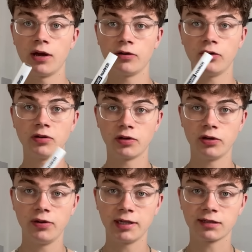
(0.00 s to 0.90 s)
know your
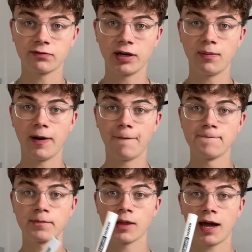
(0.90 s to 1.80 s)
units really well,
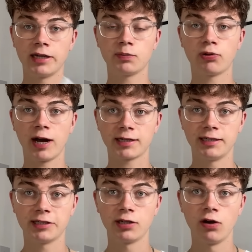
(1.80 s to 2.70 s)
and
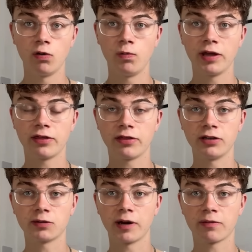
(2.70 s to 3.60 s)
practice with
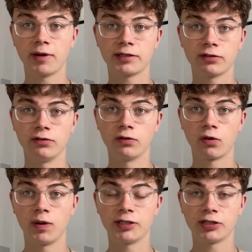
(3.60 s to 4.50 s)
those mathematical
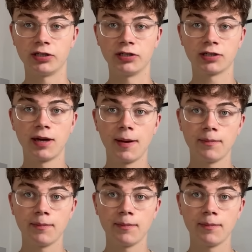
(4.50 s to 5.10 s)
questions.